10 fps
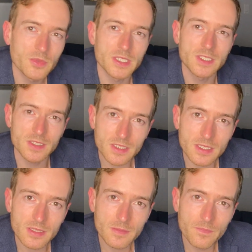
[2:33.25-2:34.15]
we
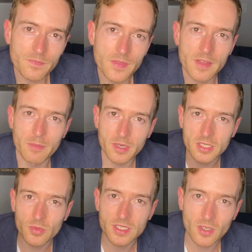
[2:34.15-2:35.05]
see and the
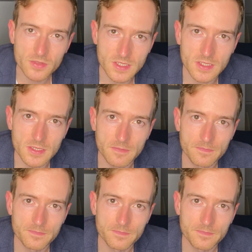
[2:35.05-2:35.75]
money we don't see.